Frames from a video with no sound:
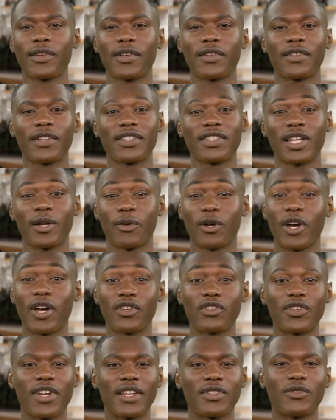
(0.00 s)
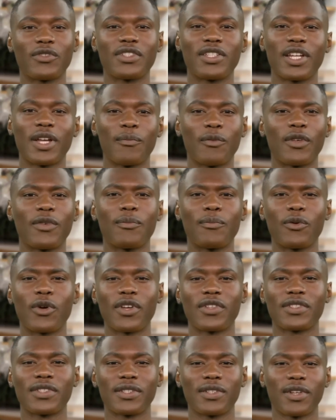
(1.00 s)
The subcontractor's competent
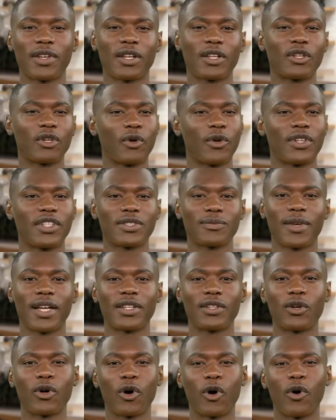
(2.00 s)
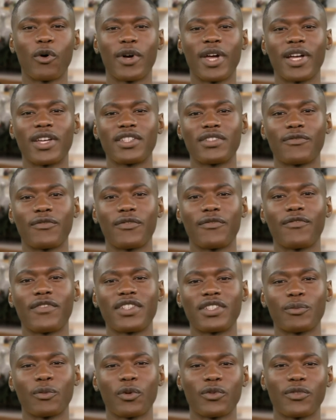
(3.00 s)
person shall inspect all ladders for
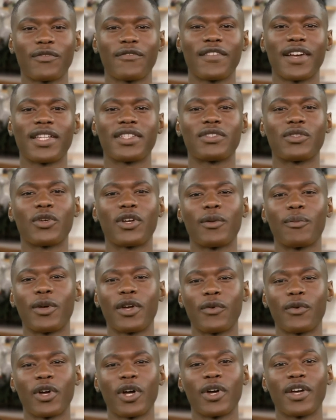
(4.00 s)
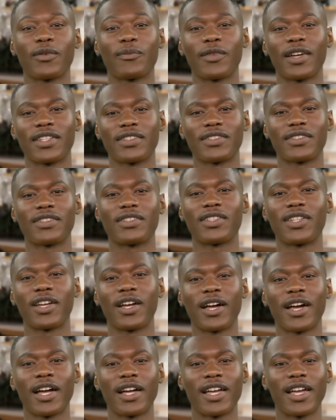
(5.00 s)
visible defects on a periodic basis
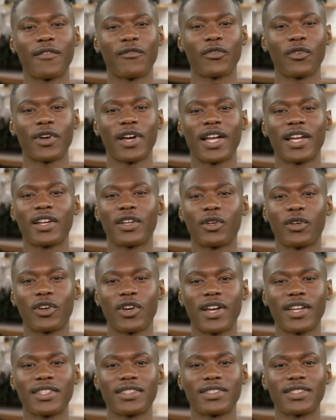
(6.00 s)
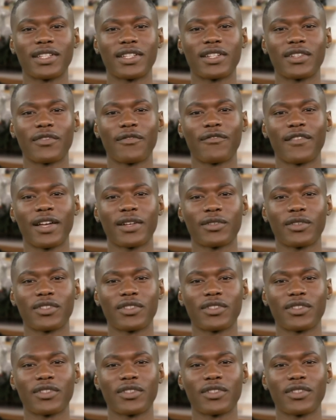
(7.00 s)
and after any occurrence that could affect their